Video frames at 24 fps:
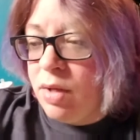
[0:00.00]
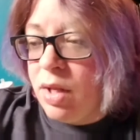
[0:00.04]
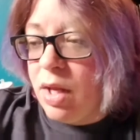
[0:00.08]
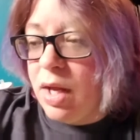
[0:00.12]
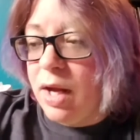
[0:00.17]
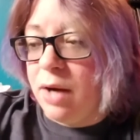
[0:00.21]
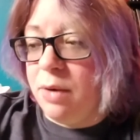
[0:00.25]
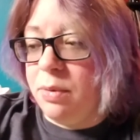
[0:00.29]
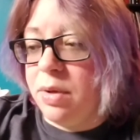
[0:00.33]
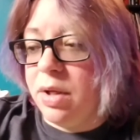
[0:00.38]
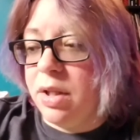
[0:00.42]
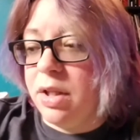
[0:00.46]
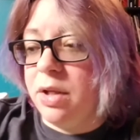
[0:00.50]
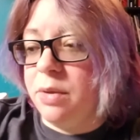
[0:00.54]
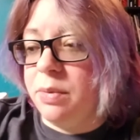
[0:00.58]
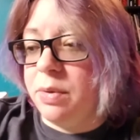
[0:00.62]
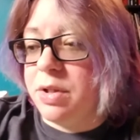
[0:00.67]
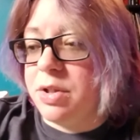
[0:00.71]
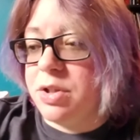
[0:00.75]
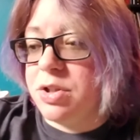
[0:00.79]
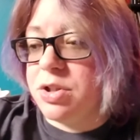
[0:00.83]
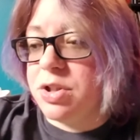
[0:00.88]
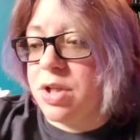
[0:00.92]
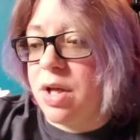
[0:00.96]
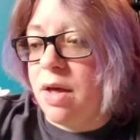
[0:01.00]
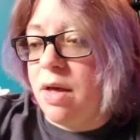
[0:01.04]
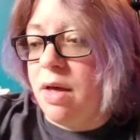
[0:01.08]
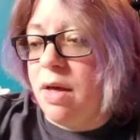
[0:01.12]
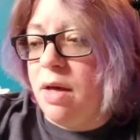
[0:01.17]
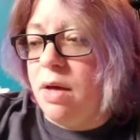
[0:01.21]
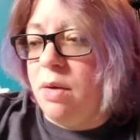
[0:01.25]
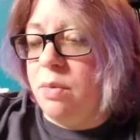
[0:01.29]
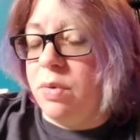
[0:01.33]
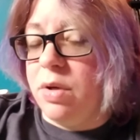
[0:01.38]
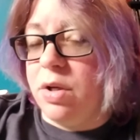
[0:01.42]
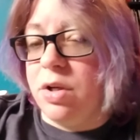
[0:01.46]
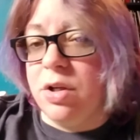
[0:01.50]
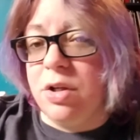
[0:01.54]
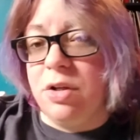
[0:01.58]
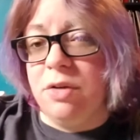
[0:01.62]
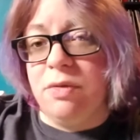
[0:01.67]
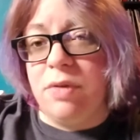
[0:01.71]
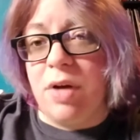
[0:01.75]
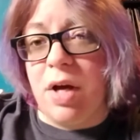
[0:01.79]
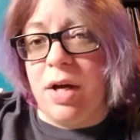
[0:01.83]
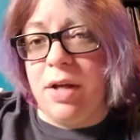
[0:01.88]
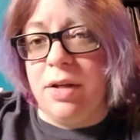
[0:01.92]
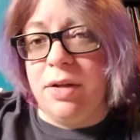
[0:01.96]
I really wish we could
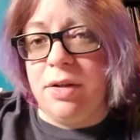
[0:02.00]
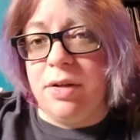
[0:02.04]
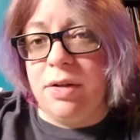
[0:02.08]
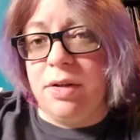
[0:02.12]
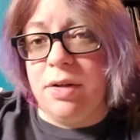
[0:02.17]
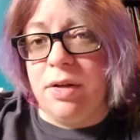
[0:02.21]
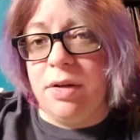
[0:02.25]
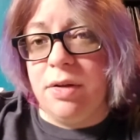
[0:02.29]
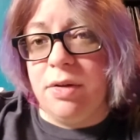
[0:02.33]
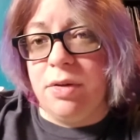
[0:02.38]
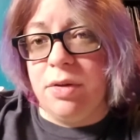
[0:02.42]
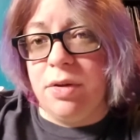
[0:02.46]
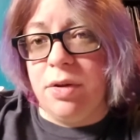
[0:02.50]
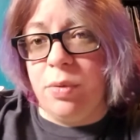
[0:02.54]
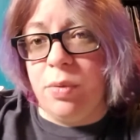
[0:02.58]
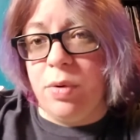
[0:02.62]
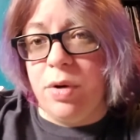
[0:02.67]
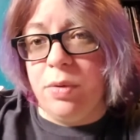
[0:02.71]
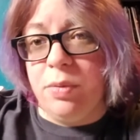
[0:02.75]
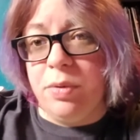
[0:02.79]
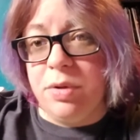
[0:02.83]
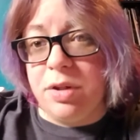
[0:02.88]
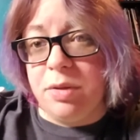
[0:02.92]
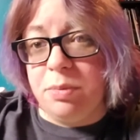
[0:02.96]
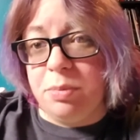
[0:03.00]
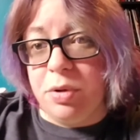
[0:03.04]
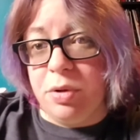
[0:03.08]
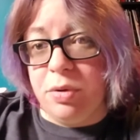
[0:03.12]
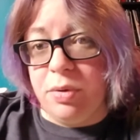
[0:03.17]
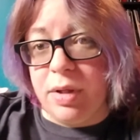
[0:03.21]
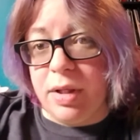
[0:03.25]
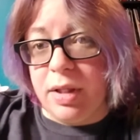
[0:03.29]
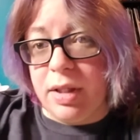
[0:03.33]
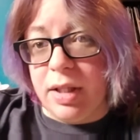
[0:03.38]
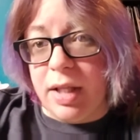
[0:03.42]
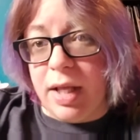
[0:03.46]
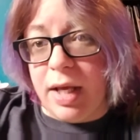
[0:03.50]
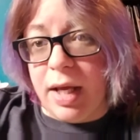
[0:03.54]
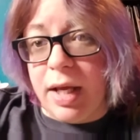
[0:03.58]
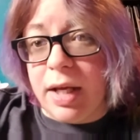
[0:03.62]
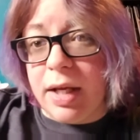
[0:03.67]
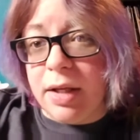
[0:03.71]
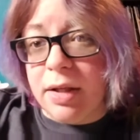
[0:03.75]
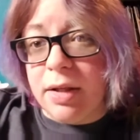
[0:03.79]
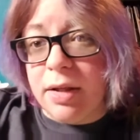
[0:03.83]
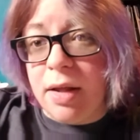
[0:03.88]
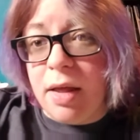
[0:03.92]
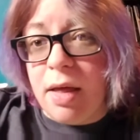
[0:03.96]
have gotten the one with the broken
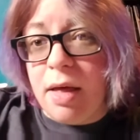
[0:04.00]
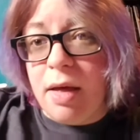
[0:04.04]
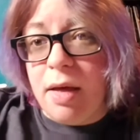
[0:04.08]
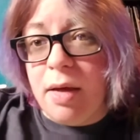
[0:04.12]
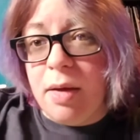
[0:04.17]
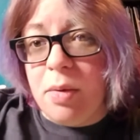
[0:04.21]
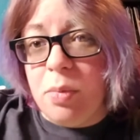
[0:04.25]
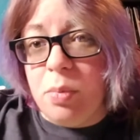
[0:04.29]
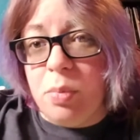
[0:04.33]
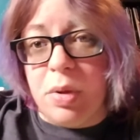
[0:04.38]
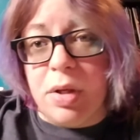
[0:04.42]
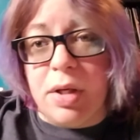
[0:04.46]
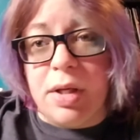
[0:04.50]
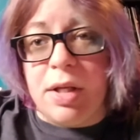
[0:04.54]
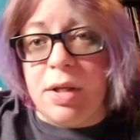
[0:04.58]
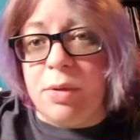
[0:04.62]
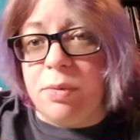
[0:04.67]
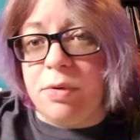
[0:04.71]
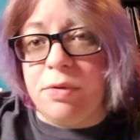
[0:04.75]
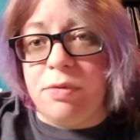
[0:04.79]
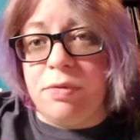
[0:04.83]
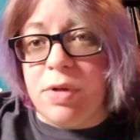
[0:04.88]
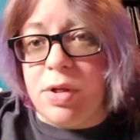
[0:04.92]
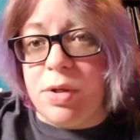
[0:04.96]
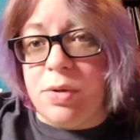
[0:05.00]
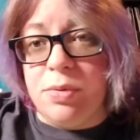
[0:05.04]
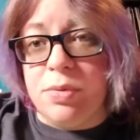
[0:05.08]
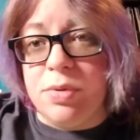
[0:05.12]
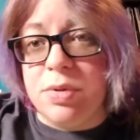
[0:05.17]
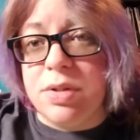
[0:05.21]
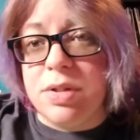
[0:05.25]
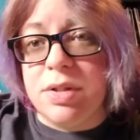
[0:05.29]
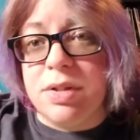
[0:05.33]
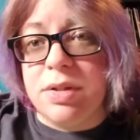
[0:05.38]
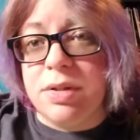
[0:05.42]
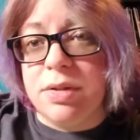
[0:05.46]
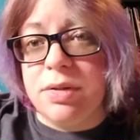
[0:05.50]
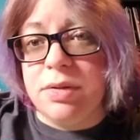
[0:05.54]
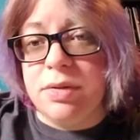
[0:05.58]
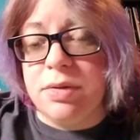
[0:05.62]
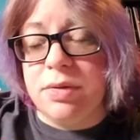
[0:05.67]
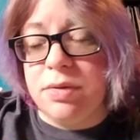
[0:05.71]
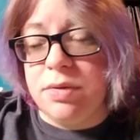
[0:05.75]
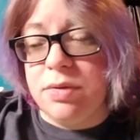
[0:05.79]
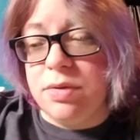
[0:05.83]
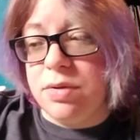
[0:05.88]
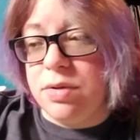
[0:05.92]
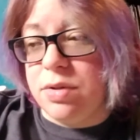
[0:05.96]
leg, but he refused.
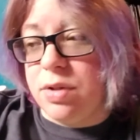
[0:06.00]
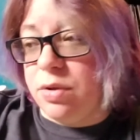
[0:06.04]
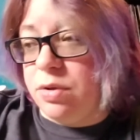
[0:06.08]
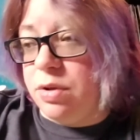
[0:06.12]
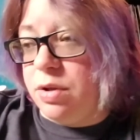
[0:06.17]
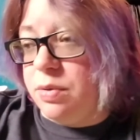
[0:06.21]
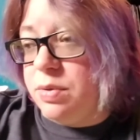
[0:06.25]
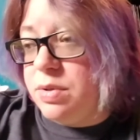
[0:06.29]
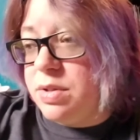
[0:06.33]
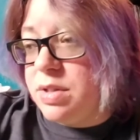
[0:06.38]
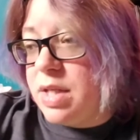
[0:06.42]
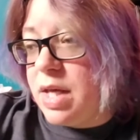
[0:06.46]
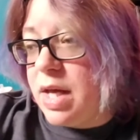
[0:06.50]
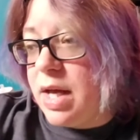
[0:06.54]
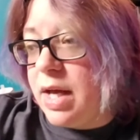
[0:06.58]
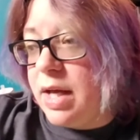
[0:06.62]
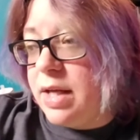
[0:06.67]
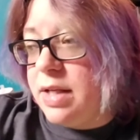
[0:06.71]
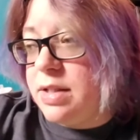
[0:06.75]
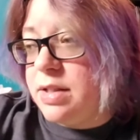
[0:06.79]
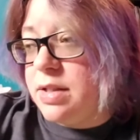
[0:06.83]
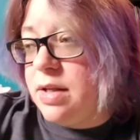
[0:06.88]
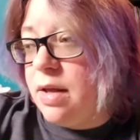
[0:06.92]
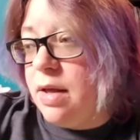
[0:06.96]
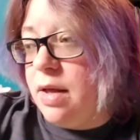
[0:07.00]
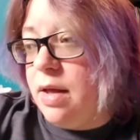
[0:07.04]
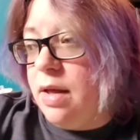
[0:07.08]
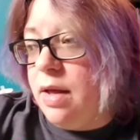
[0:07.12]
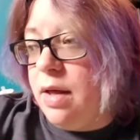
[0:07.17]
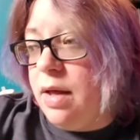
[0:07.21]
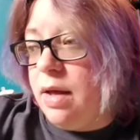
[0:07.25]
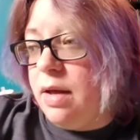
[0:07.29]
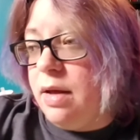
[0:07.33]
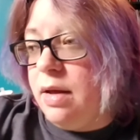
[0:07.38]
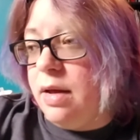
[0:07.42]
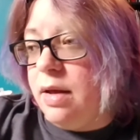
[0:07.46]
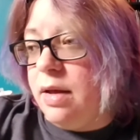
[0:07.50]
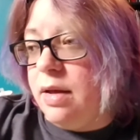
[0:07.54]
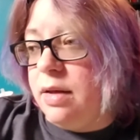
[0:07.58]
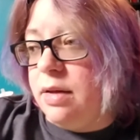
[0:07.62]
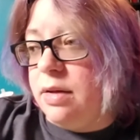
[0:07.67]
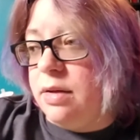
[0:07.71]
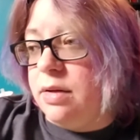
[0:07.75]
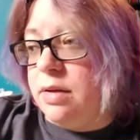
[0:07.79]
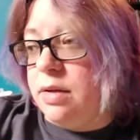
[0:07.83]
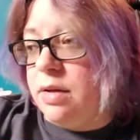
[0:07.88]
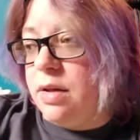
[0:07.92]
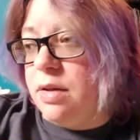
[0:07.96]
So there was that.
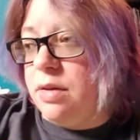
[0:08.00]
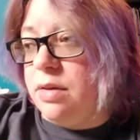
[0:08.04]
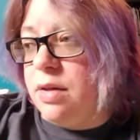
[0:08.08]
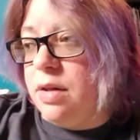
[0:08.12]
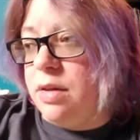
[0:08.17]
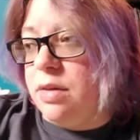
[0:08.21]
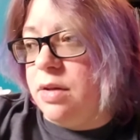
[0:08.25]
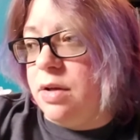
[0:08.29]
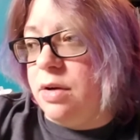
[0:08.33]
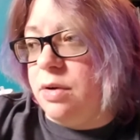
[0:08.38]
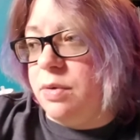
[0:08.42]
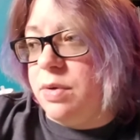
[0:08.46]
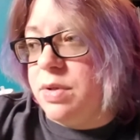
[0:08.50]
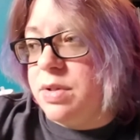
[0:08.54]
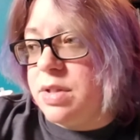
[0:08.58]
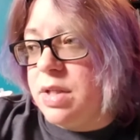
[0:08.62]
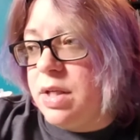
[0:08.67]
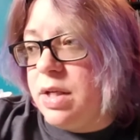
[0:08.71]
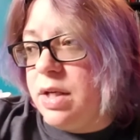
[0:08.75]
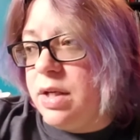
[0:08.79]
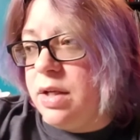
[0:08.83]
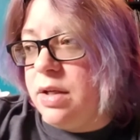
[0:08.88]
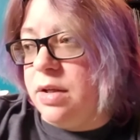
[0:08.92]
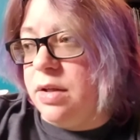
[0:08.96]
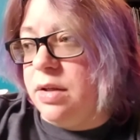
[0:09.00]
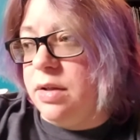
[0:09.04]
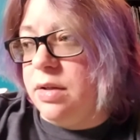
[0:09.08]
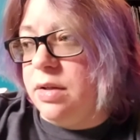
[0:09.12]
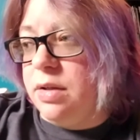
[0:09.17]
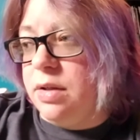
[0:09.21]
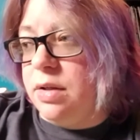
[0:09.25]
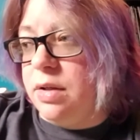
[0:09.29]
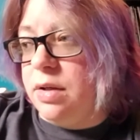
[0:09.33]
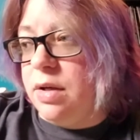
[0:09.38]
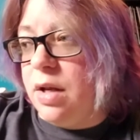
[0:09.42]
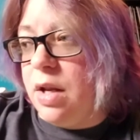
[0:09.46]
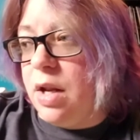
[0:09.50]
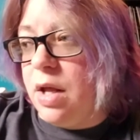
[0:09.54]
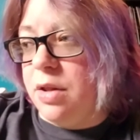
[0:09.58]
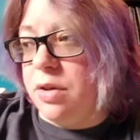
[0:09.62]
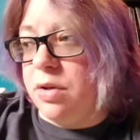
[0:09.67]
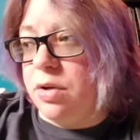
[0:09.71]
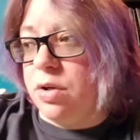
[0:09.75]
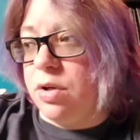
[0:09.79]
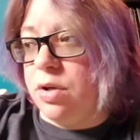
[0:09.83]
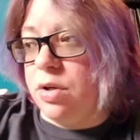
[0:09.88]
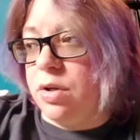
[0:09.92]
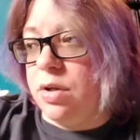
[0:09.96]
And then there was
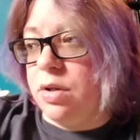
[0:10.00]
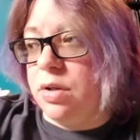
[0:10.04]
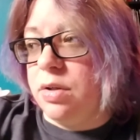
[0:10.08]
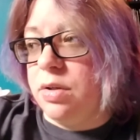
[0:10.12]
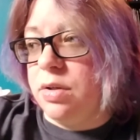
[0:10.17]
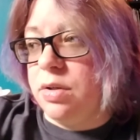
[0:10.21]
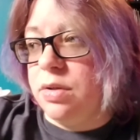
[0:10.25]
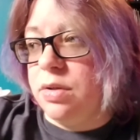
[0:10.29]
another